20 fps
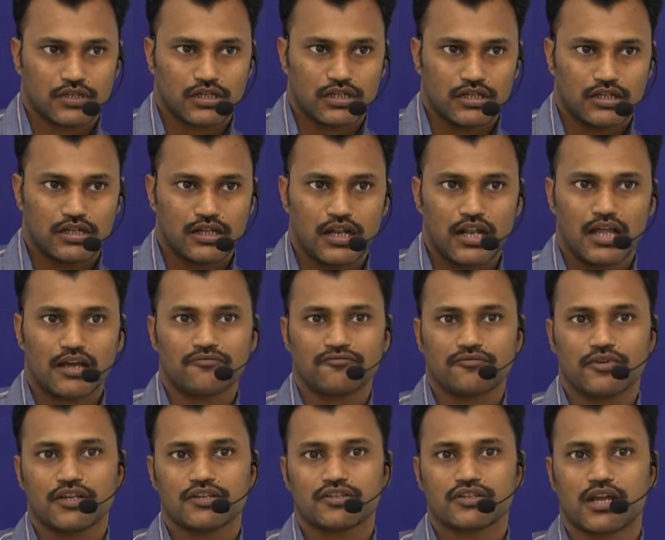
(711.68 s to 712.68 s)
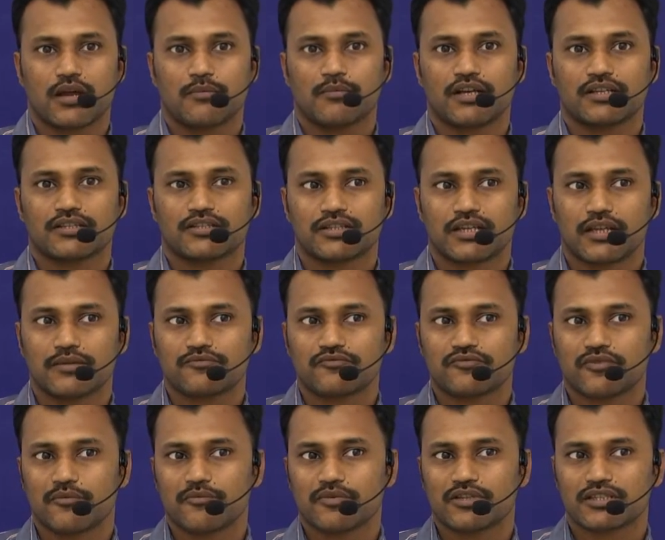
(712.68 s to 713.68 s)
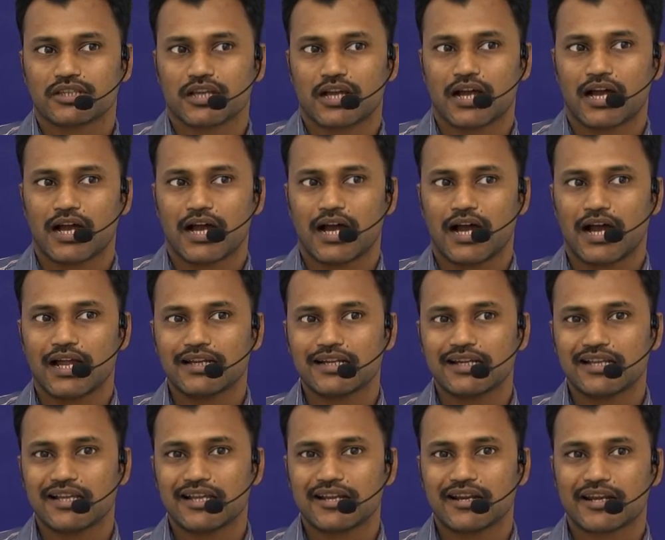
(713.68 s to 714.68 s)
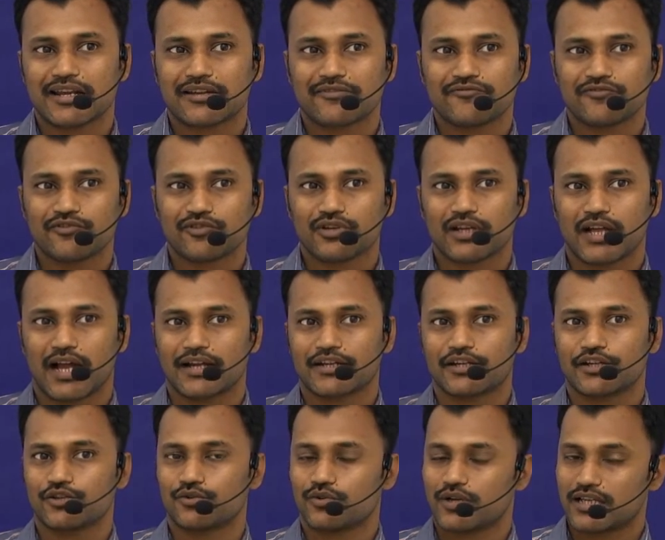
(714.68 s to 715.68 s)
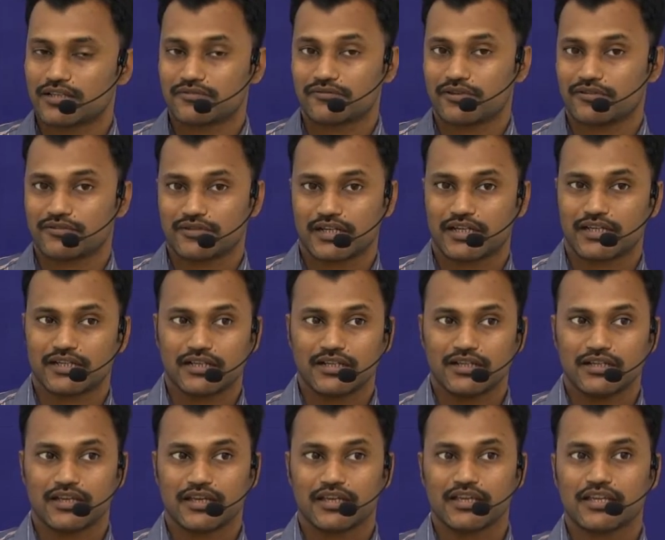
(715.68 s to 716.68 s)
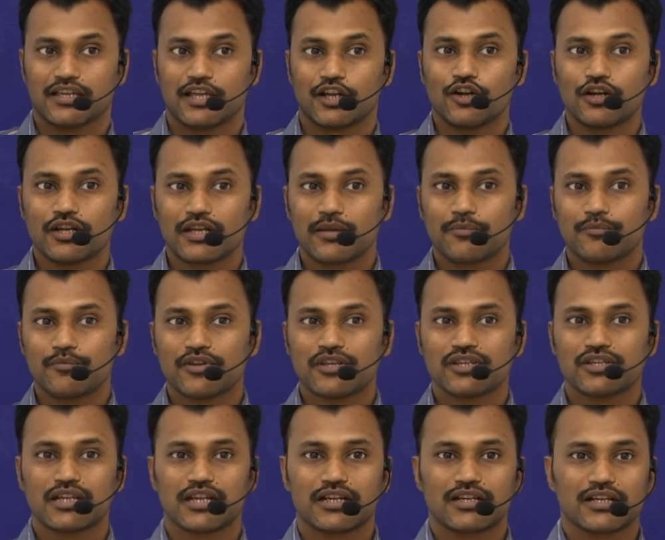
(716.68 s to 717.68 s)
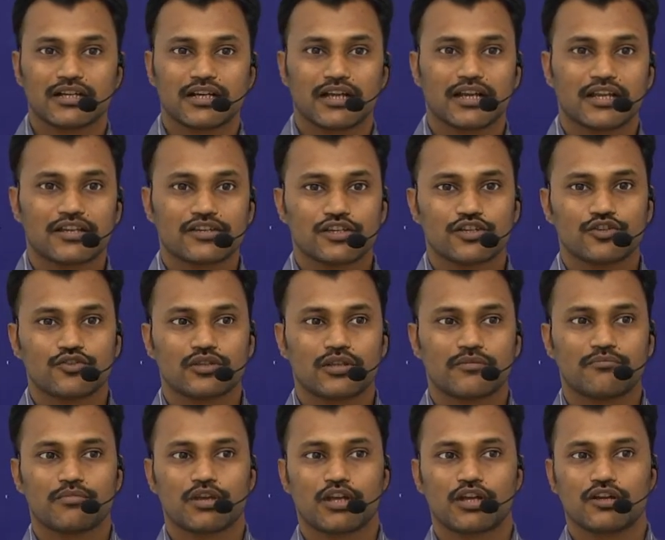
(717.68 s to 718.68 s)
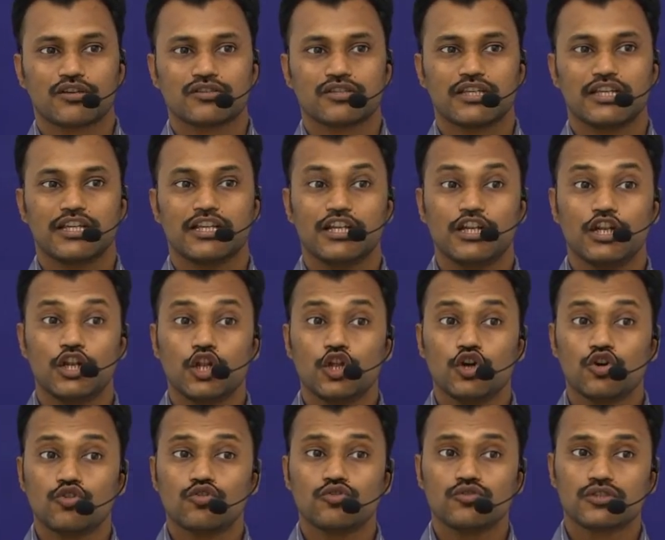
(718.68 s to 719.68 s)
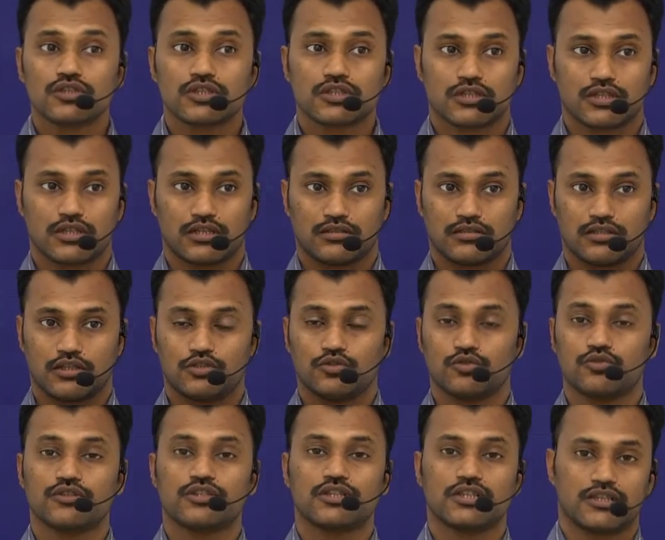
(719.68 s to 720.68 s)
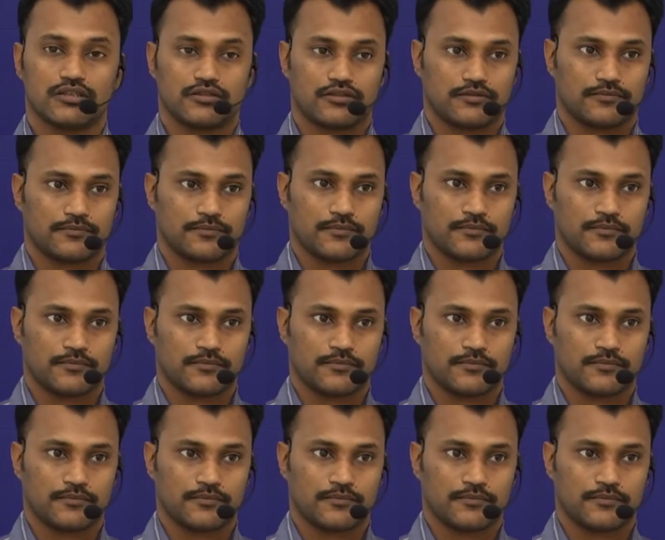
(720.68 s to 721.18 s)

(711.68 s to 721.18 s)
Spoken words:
love Shama stems from his ungrateful attitude, as we have said earlier. He cannot appreciate her connection to them because he loathes the Tulsis.